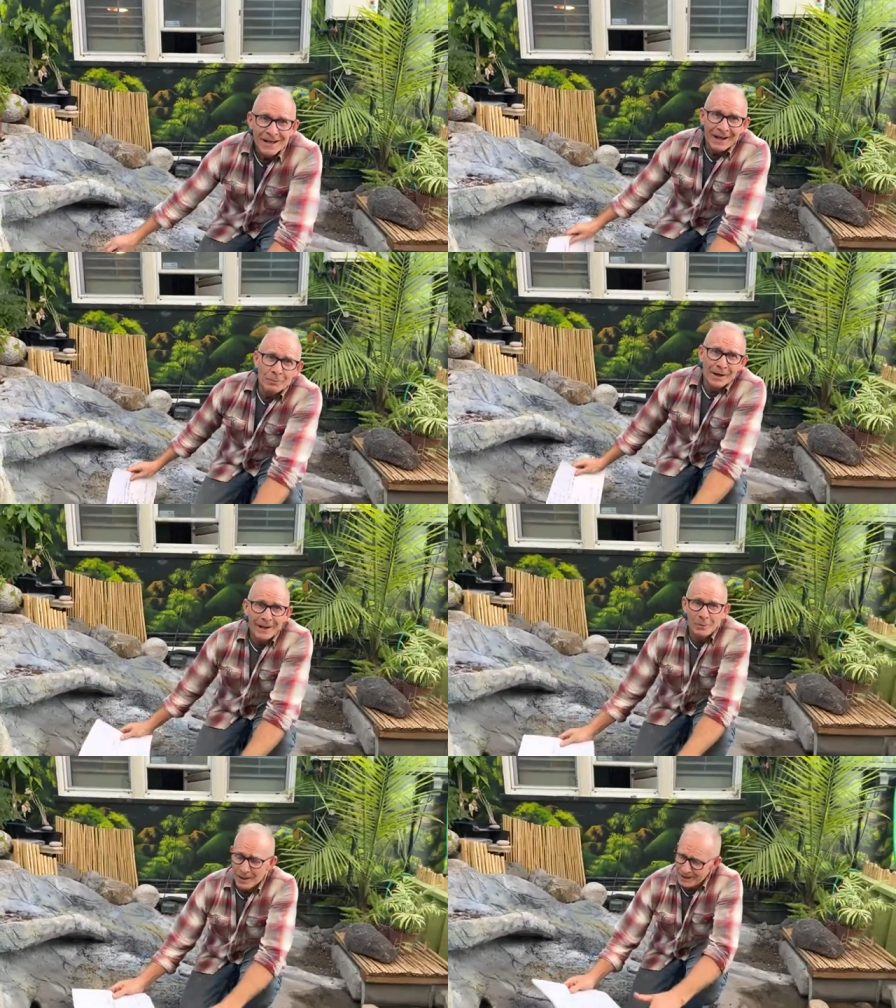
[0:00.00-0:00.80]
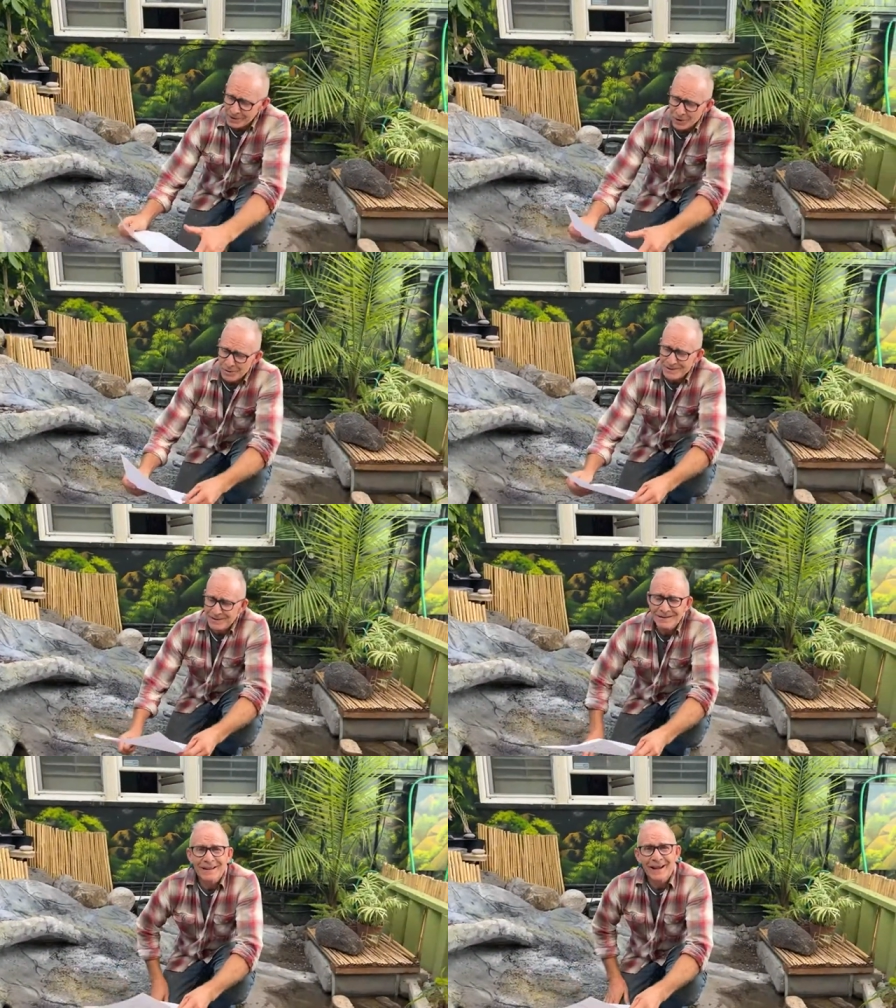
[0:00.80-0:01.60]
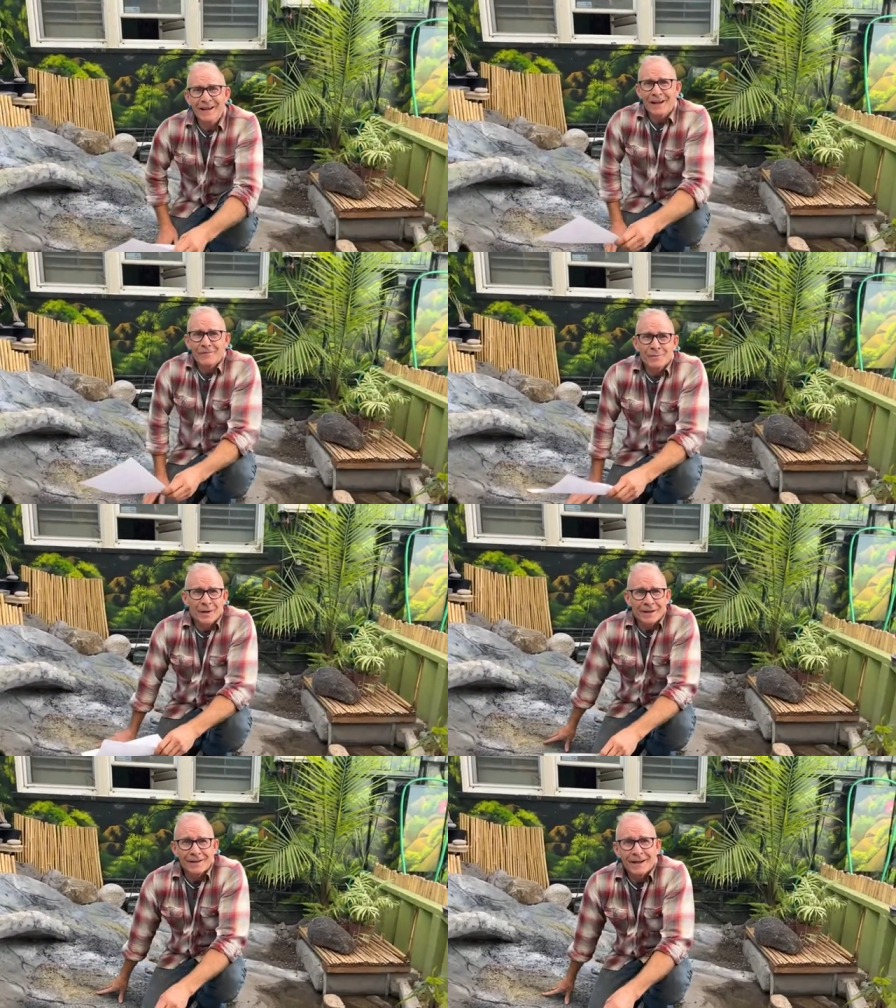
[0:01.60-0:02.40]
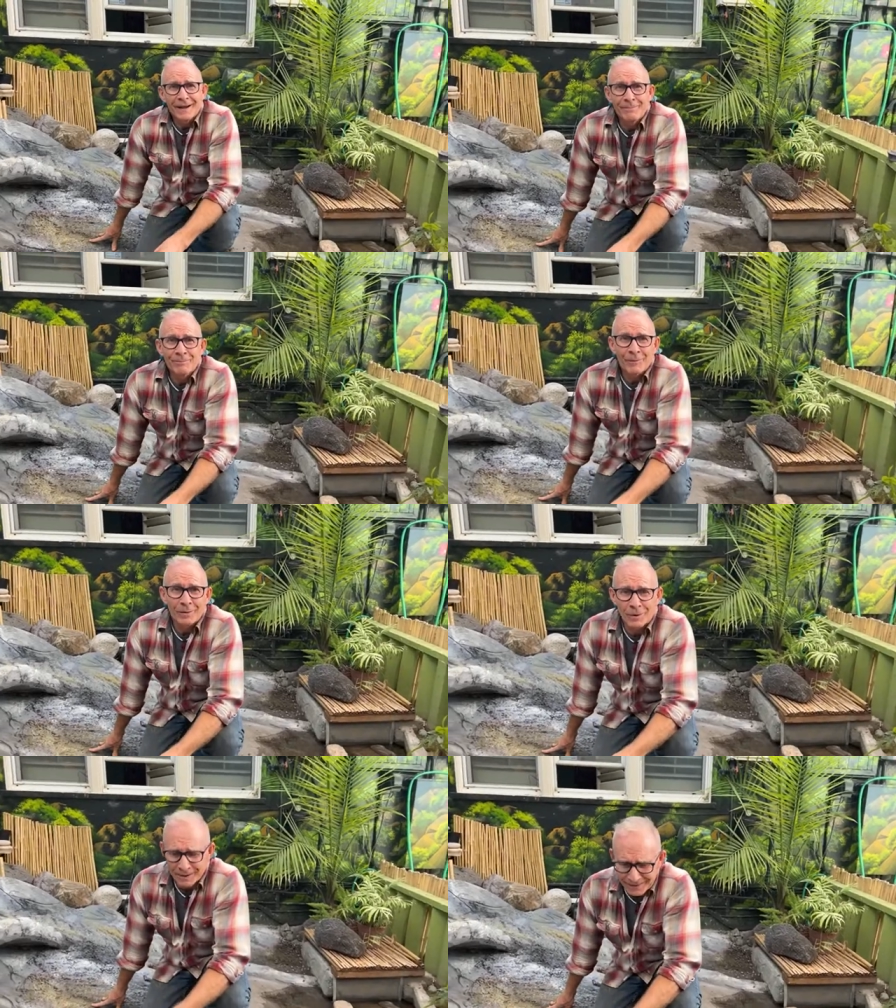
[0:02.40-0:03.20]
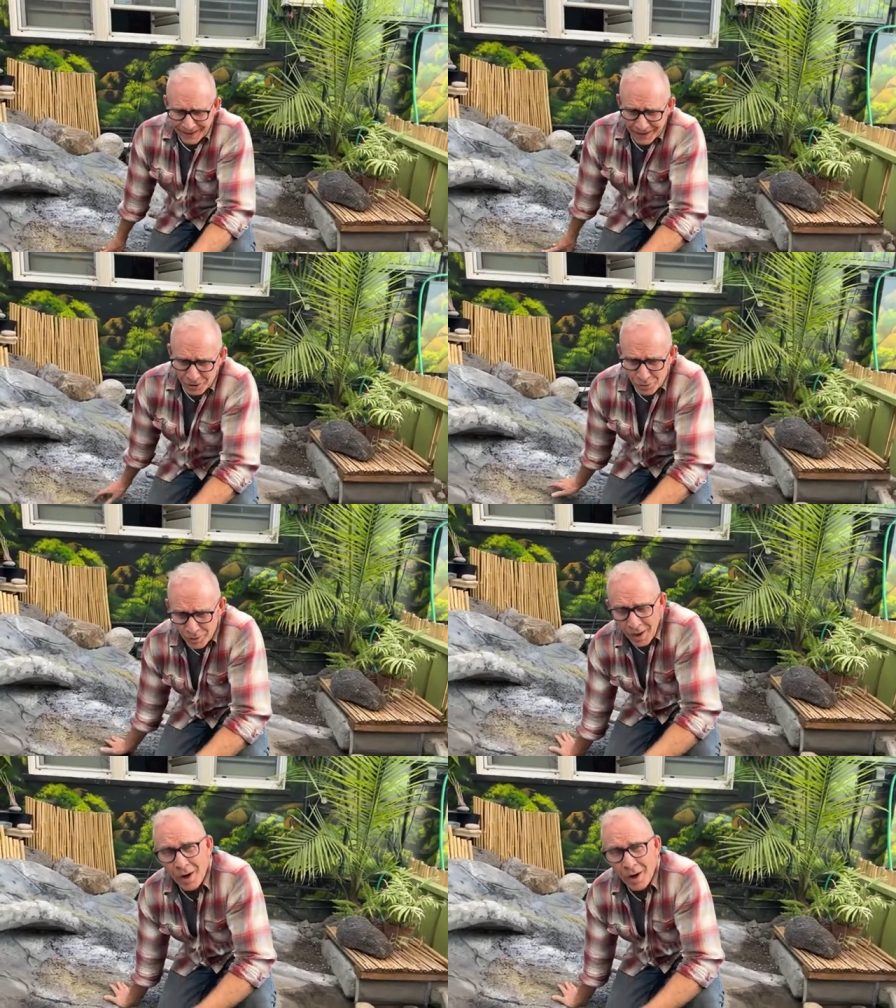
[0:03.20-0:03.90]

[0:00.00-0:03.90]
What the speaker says: and what I want to do is just thank everybody, okay? I want to thank you